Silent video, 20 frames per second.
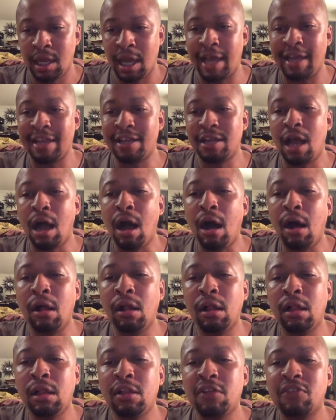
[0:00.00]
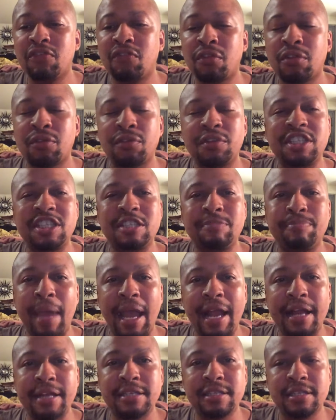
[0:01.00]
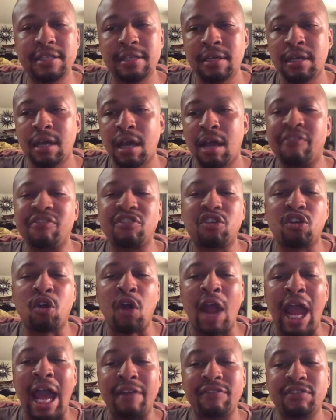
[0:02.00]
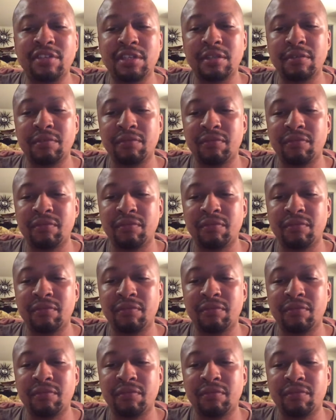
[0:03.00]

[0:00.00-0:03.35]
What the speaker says: I call for the respect of craft.